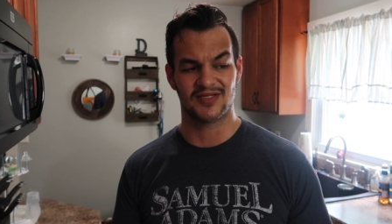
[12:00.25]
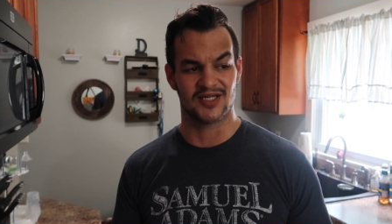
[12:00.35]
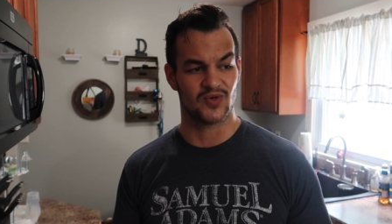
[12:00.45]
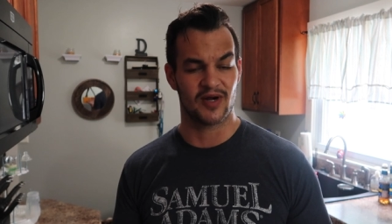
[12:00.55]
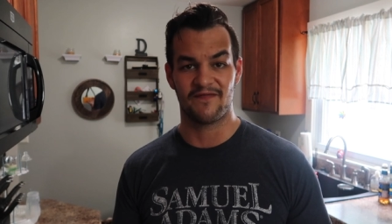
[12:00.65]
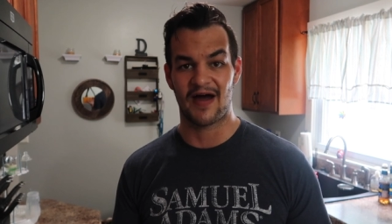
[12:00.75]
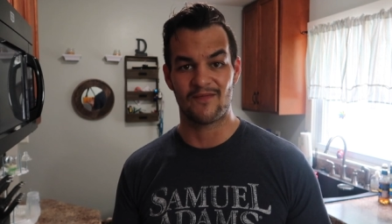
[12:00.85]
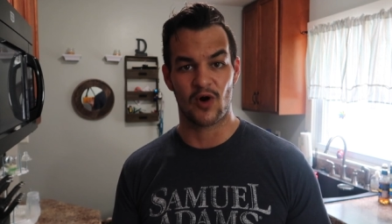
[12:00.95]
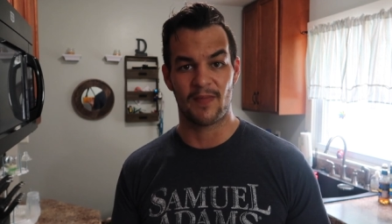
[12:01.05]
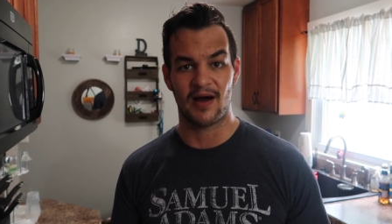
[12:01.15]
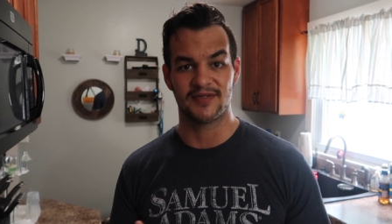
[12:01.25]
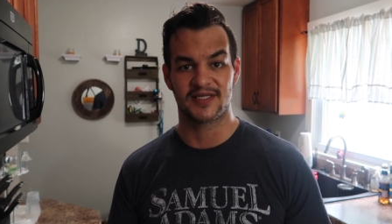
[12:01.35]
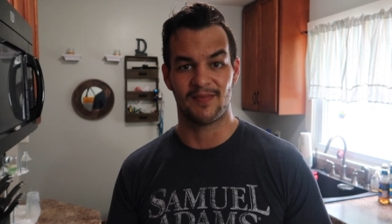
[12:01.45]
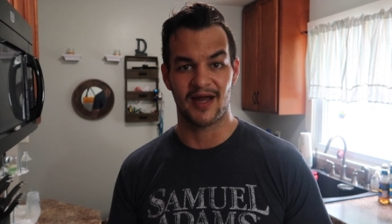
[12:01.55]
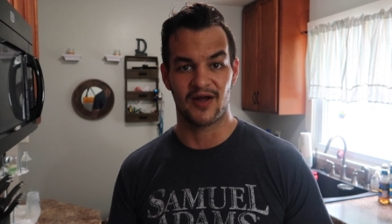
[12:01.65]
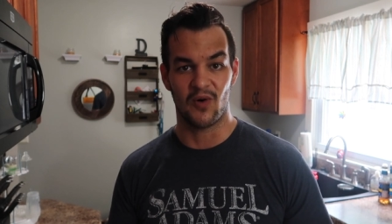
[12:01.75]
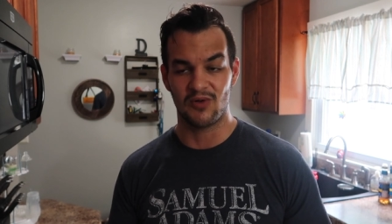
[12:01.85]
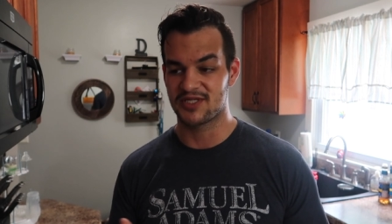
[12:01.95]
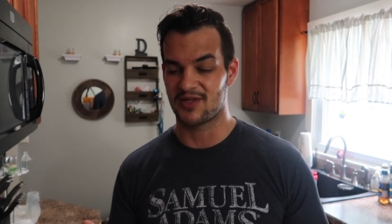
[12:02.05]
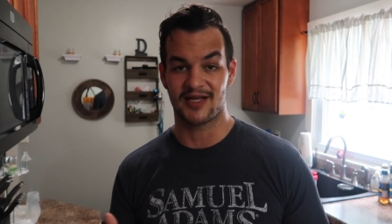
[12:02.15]
was it 25 more pounds to my
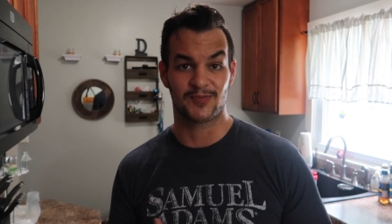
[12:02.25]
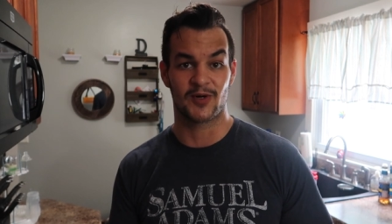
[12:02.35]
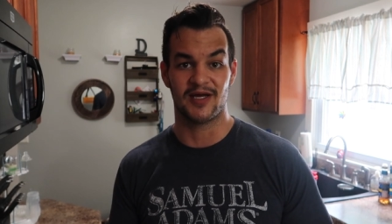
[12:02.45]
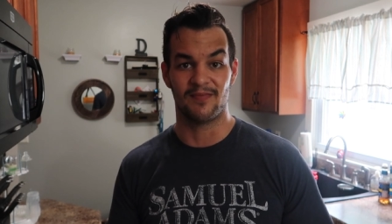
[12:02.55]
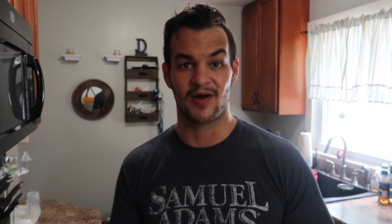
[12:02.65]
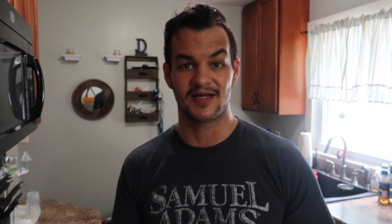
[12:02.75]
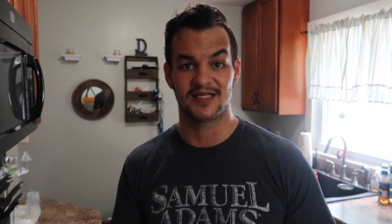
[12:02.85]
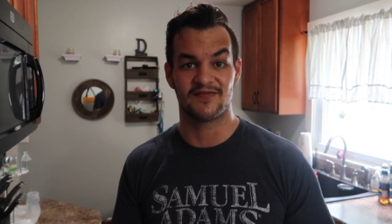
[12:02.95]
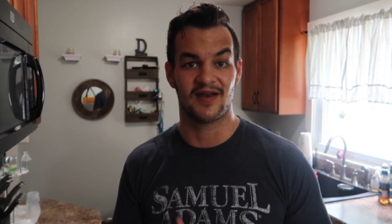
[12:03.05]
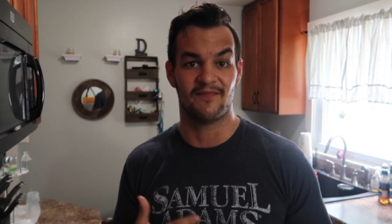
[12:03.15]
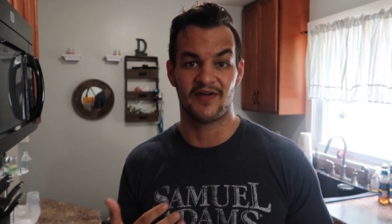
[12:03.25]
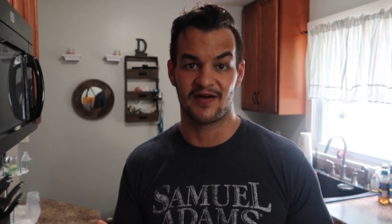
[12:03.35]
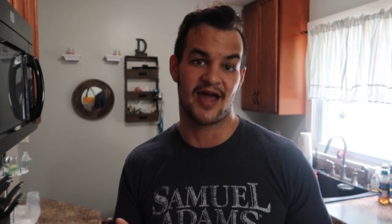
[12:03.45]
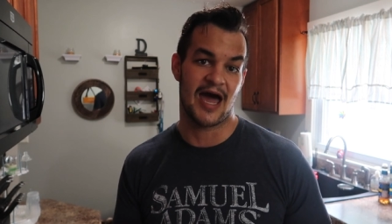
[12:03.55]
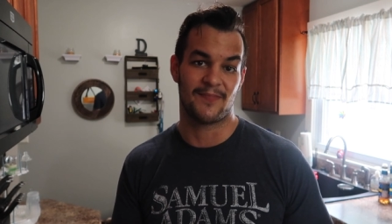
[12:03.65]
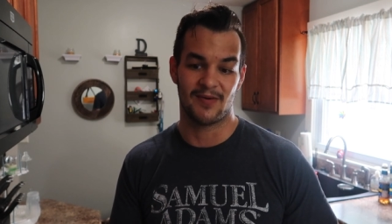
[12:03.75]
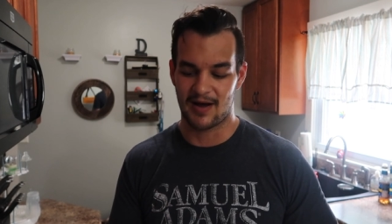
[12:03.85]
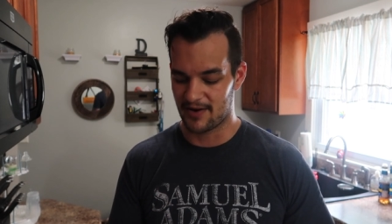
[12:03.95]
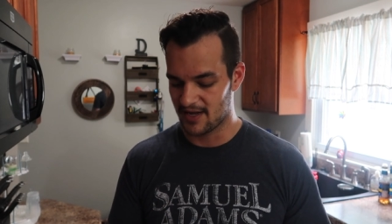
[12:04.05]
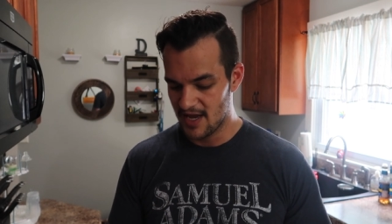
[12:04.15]
goal. So that's pretty impressive and I'm very happy
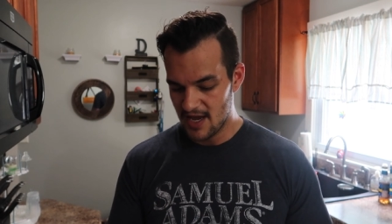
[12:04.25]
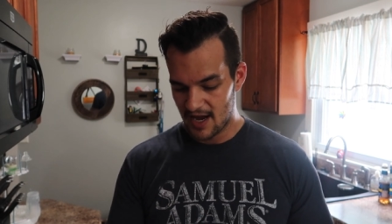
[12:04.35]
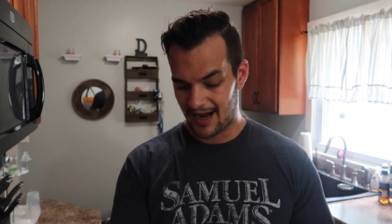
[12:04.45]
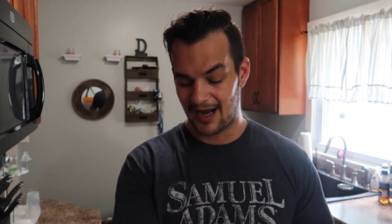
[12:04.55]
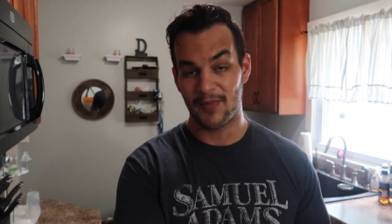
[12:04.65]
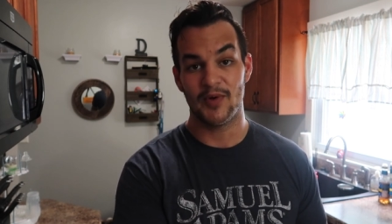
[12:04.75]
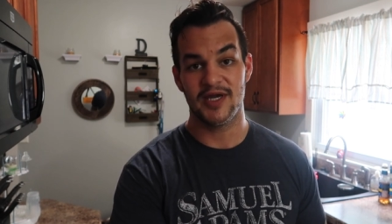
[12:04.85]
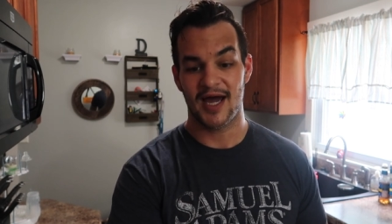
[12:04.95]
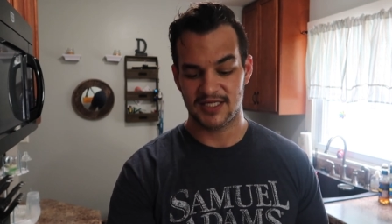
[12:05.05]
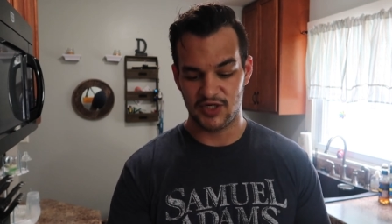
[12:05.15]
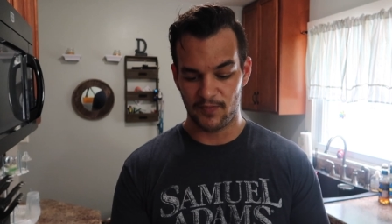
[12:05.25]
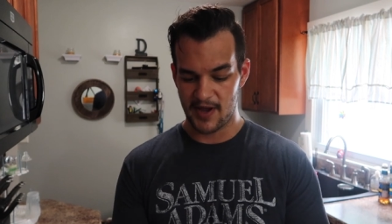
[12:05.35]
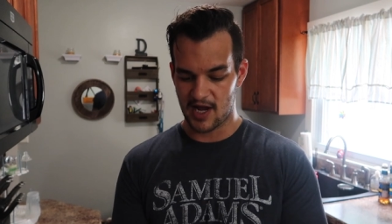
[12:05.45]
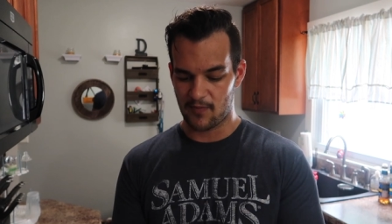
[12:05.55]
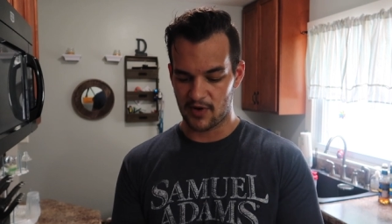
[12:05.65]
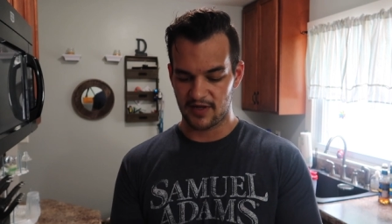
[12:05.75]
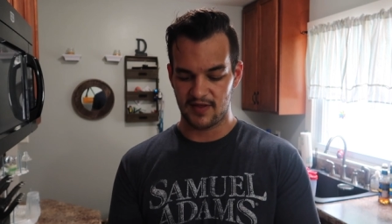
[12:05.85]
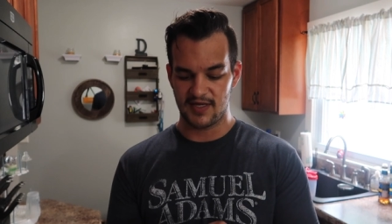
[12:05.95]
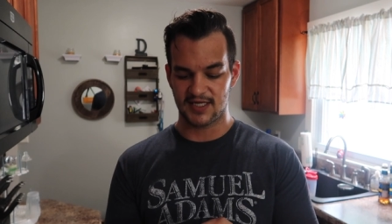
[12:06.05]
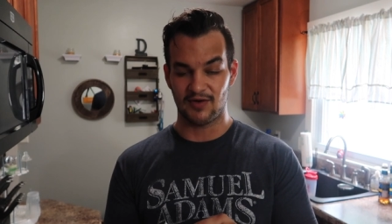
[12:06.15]
about it. Uh, but when you guys do pick up one of
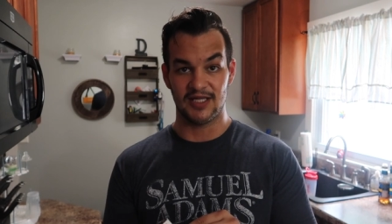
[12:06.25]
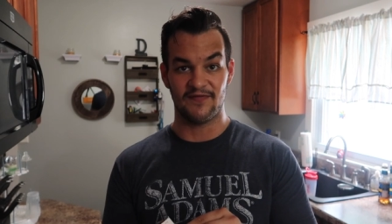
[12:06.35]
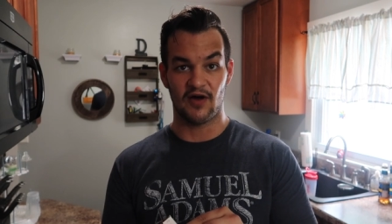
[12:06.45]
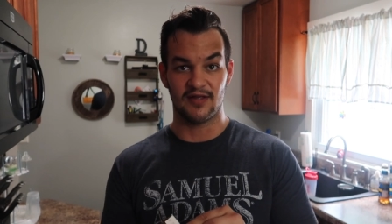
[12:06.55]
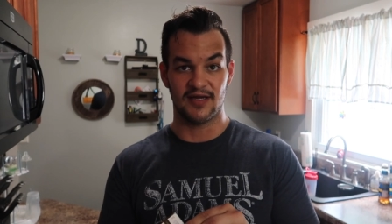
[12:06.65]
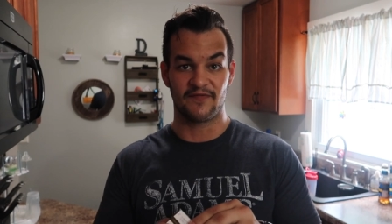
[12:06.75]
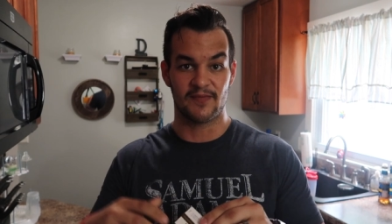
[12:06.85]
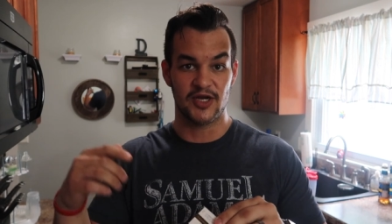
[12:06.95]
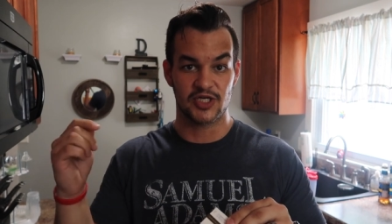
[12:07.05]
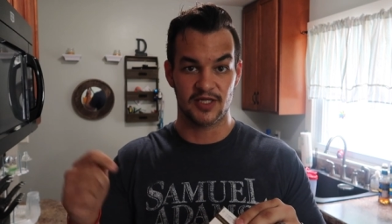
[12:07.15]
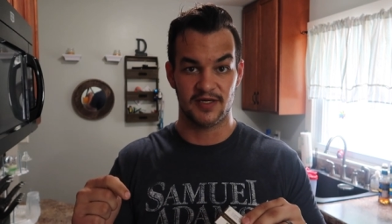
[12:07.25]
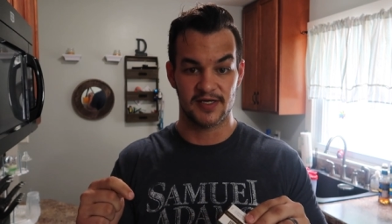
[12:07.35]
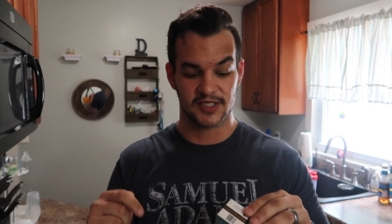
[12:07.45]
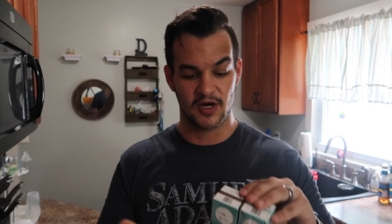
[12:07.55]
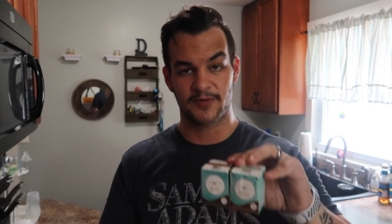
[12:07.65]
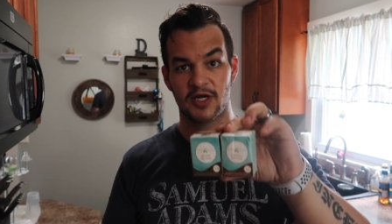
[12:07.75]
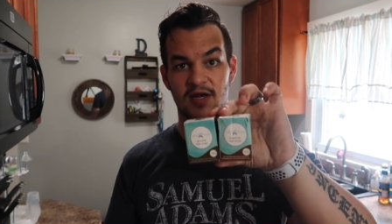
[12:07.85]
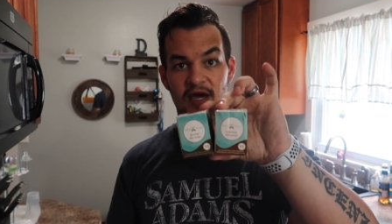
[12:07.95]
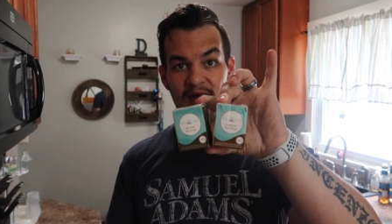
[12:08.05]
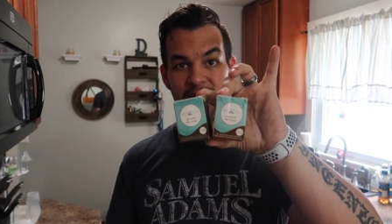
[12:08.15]
these, I'll leave all the information in the
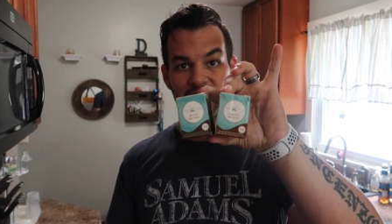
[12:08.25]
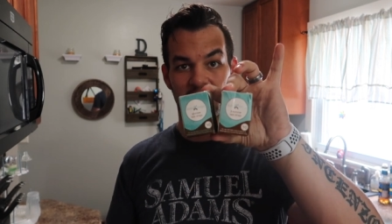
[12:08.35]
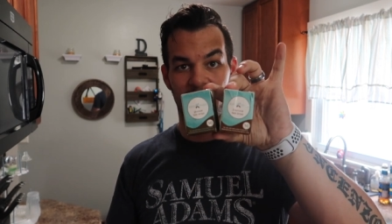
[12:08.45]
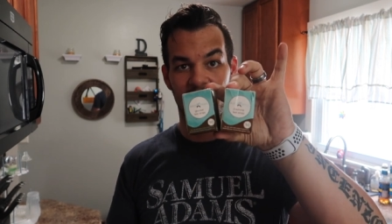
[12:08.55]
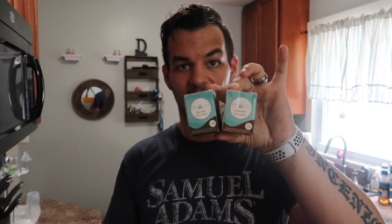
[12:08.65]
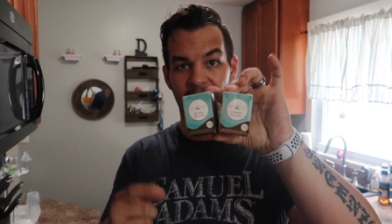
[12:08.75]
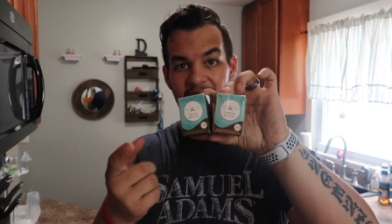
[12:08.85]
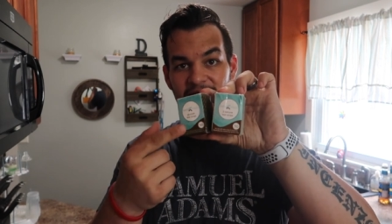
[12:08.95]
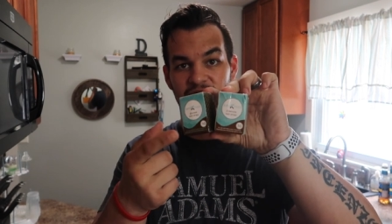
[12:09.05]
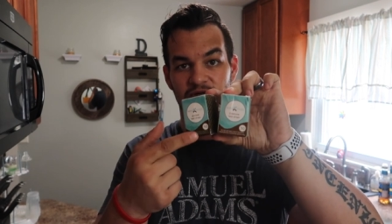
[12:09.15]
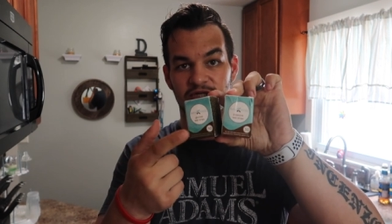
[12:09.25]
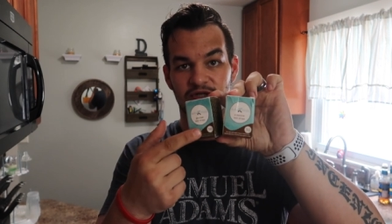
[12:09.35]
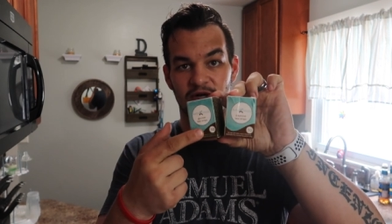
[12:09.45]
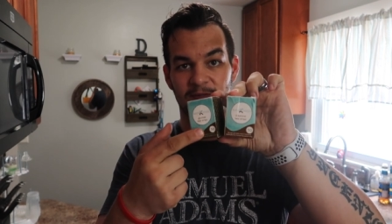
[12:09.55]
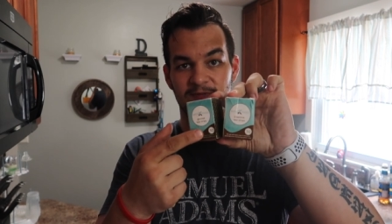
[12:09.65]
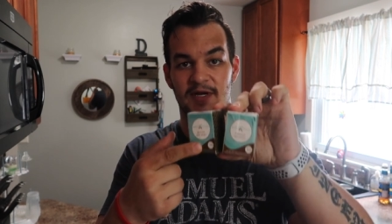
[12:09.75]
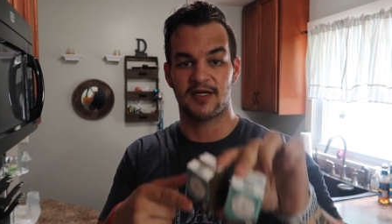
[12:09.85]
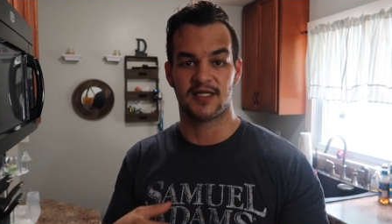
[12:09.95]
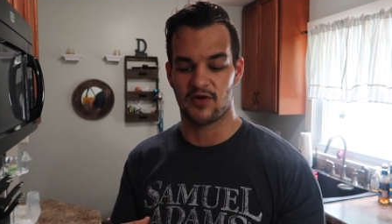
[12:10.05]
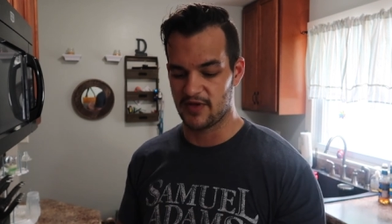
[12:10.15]
description. Make sure you pick up extra strips
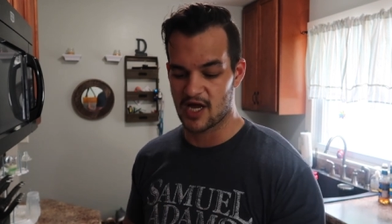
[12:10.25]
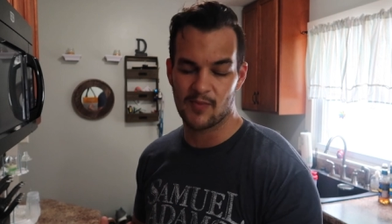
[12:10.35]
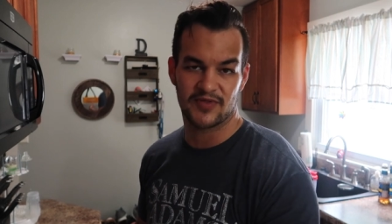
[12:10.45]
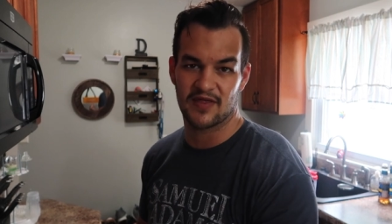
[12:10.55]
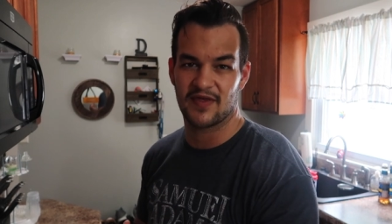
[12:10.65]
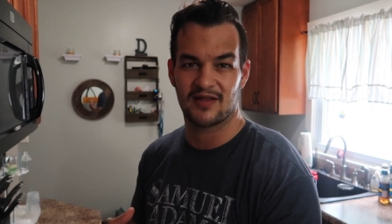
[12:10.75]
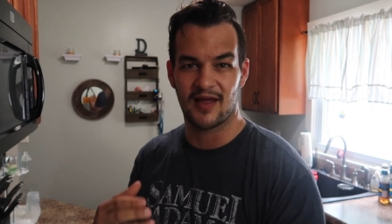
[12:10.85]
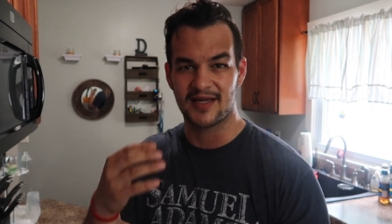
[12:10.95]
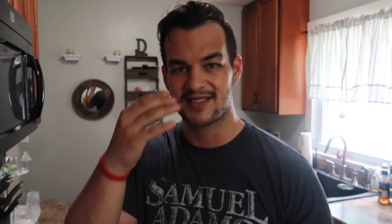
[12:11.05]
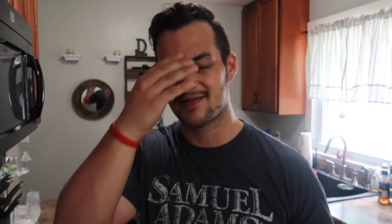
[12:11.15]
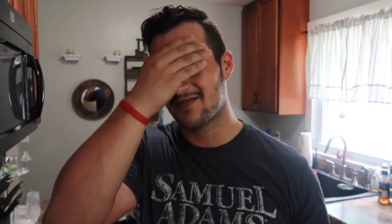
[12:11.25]
because they only come with, I think like,